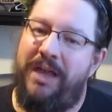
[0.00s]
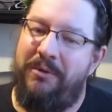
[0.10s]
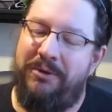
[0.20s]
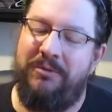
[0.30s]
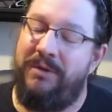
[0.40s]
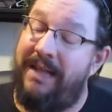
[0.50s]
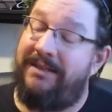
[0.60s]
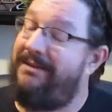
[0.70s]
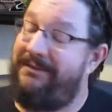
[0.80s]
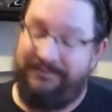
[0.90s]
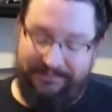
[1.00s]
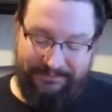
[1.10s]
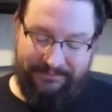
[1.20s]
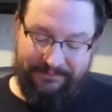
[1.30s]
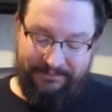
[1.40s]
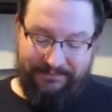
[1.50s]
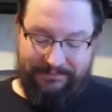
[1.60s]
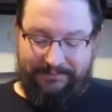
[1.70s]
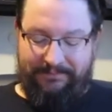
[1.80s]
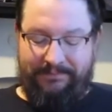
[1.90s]
that with I
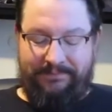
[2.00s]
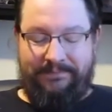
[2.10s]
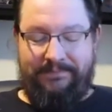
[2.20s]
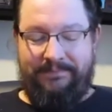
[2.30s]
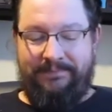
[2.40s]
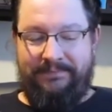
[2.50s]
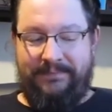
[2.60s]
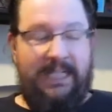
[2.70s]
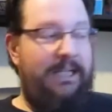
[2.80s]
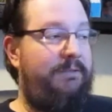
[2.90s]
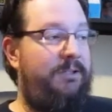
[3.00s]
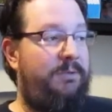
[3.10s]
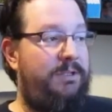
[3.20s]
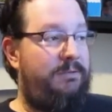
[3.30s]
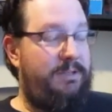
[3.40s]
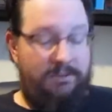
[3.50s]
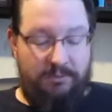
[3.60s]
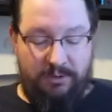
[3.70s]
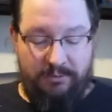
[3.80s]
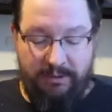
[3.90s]
don't even know what'd you go
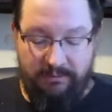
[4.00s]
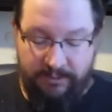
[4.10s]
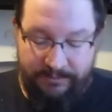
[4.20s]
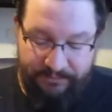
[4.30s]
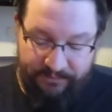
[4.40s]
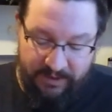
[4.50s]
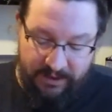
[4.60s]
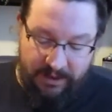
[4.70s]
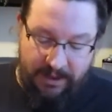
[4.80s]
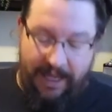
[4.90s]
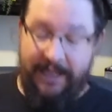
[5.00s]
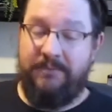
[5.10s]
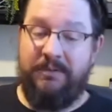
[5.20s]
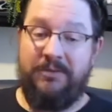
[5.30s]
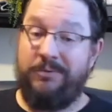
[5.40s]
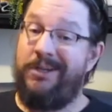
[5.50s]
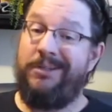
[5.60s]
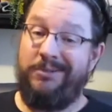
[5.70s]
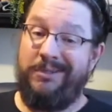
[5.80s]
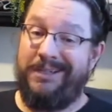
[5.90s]
to Puerto Rico for? I guess because we
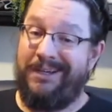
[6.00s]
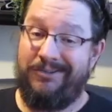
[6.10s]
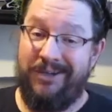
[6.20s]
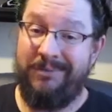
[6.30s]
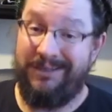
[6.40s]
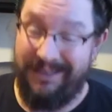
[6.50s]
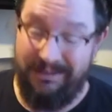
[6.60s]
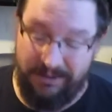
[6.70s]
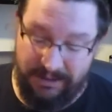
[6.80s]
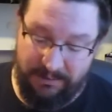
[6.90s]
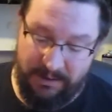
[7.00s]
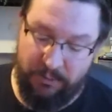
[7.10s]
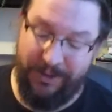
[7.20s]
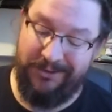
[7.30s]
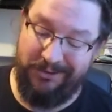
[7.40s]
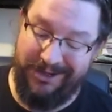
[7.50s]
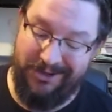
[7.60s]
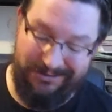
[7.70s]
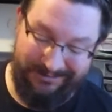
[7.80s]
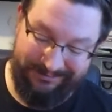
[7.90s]
all knew that Donald Trump doesn't give a shit about Puerto
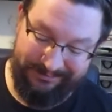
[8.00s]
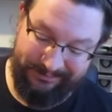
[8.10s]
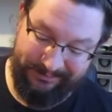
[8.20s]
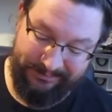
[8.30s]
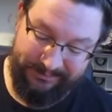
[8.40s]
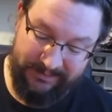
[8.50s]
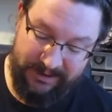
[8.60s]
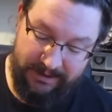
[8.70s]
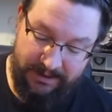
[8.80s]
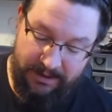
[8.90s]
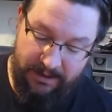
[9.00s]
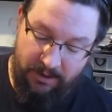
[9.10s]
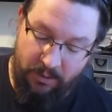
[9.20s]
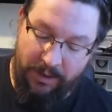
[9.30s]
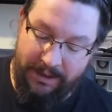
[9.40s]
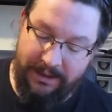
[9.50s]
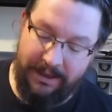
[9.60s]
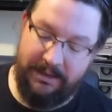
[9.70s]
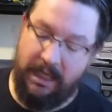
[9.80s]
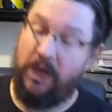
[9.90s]
Rico. What
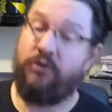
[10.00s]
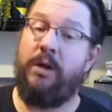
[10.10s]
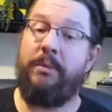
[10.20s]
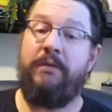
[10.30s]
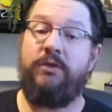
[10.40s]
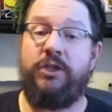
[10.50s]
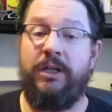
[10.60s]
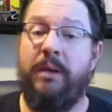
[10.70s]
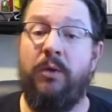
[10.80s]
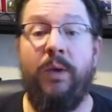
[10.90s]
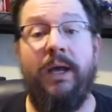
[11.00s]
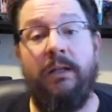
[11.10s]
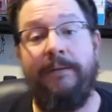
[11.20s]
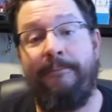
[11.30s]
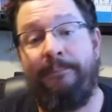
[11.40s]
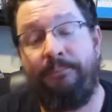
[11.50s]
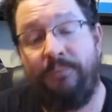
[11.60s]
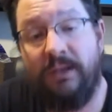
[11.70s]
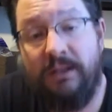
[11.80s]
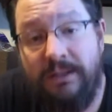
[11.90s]
does Donald Trump give a shit about? Well,
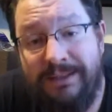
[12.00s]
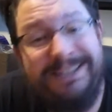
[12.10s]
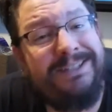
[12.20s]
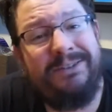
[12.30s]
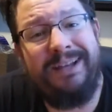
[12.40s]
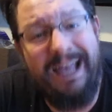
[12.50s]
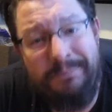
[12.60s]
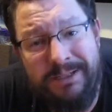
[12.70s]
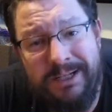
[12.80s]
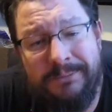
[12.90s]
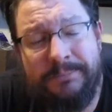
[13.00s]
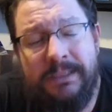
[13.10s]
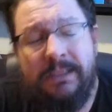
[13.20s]
let's end on a happy note.